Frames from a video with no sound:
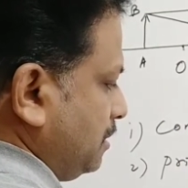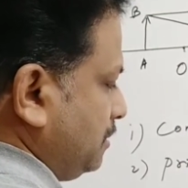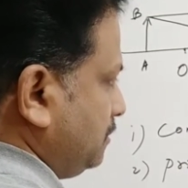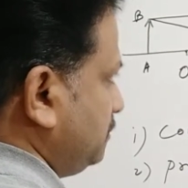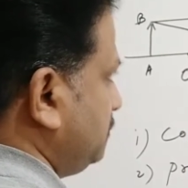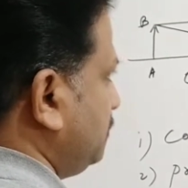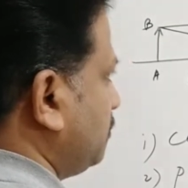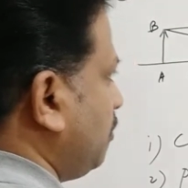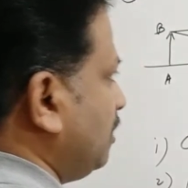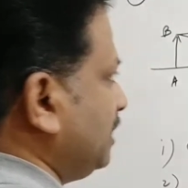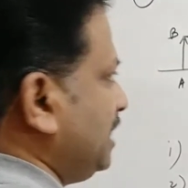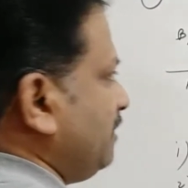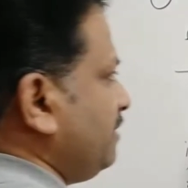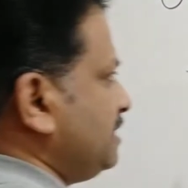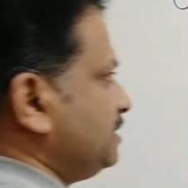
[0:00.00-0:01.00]
So
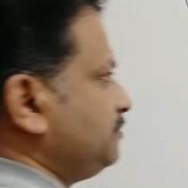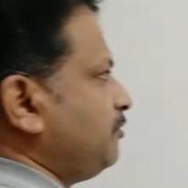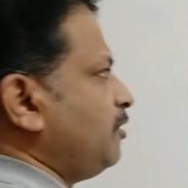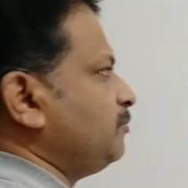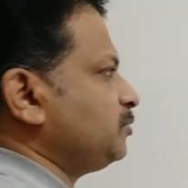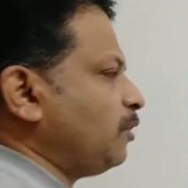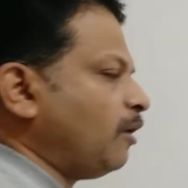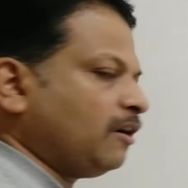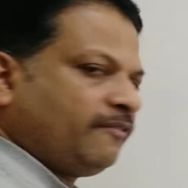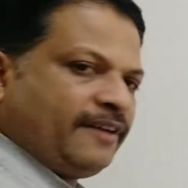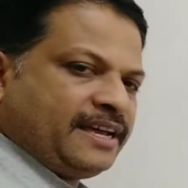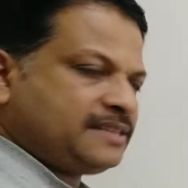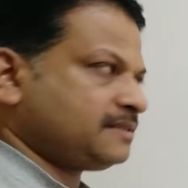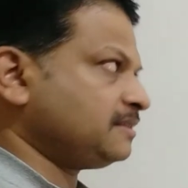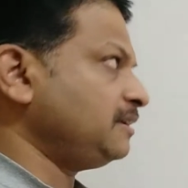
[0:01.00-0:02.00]
concave lens forms
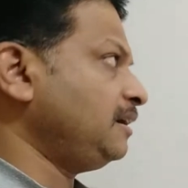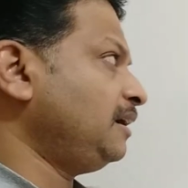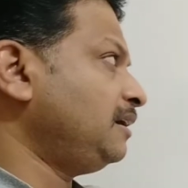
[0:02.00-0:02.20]
always